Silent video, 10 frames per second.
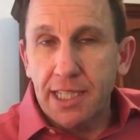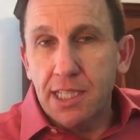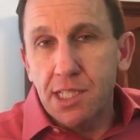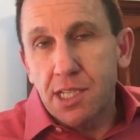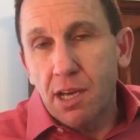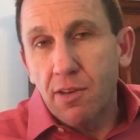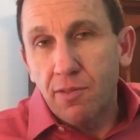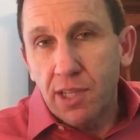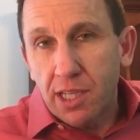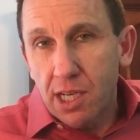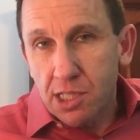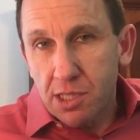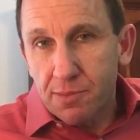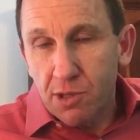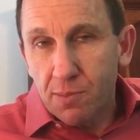is of the
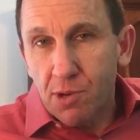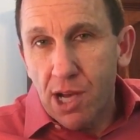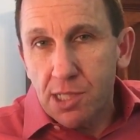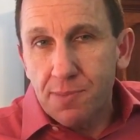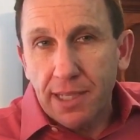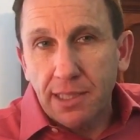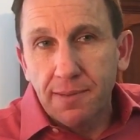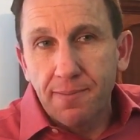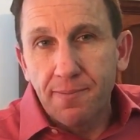customer or prospect.